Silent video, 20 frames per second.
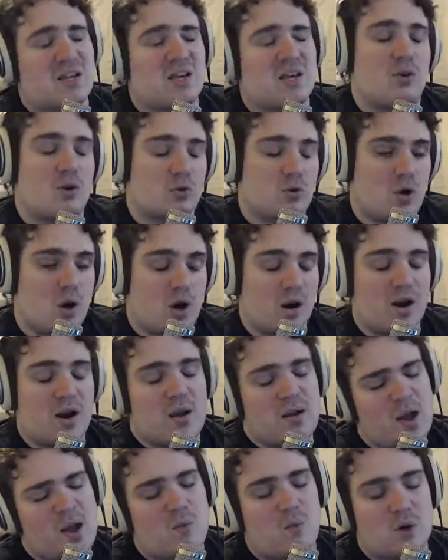I look wrong, and
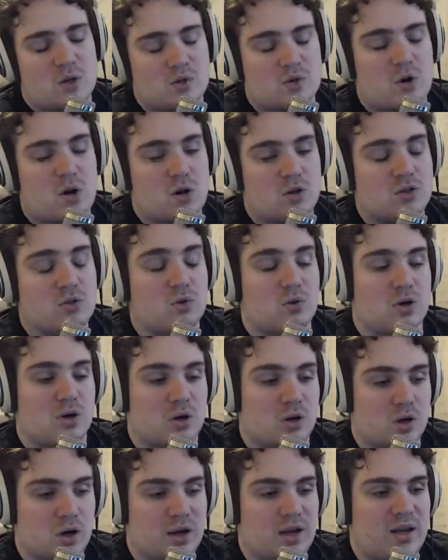I was wrong to a
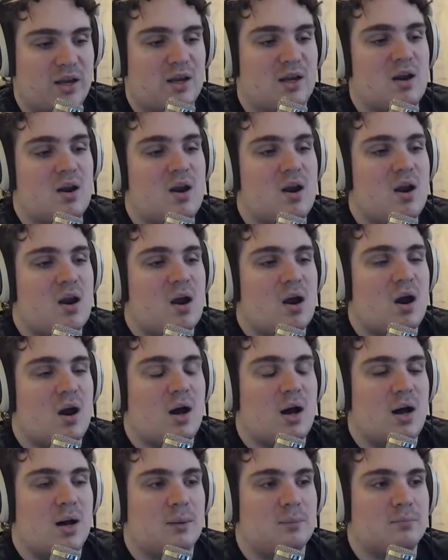degree,
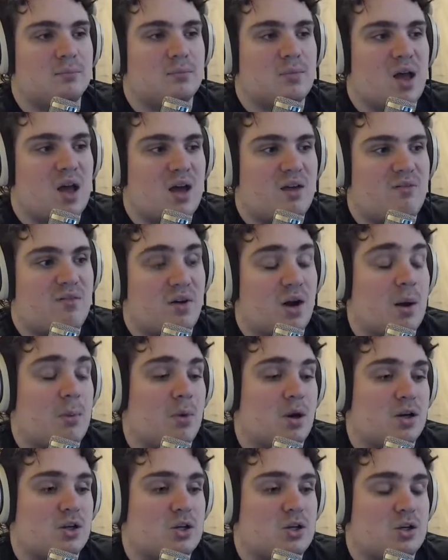I very
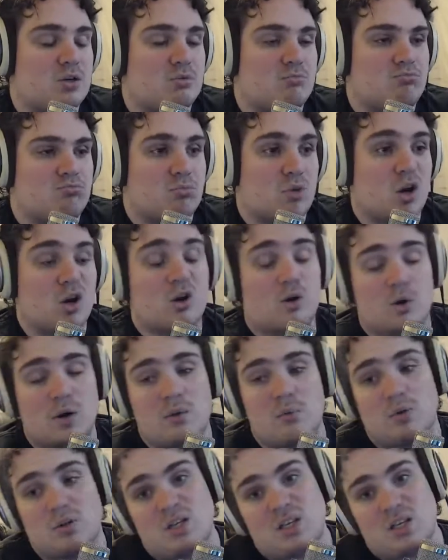much agree
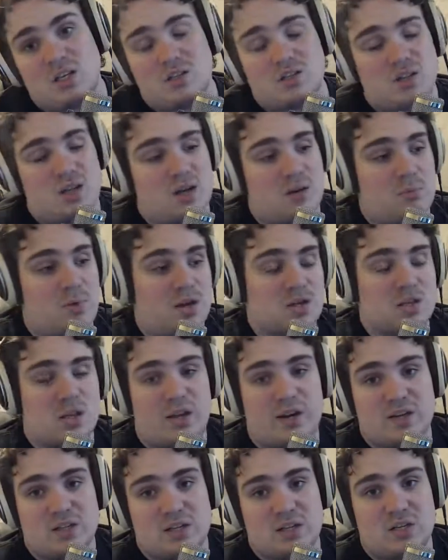with these, and it makes a
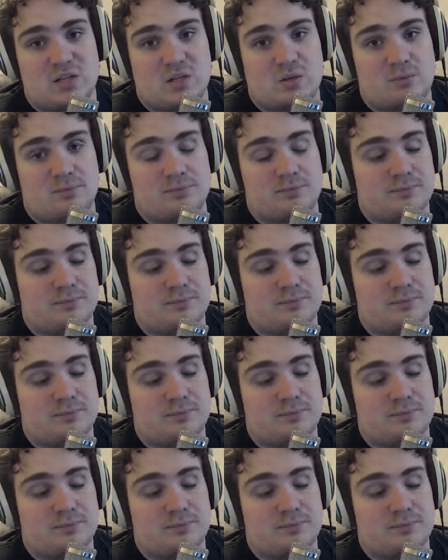lot of sense.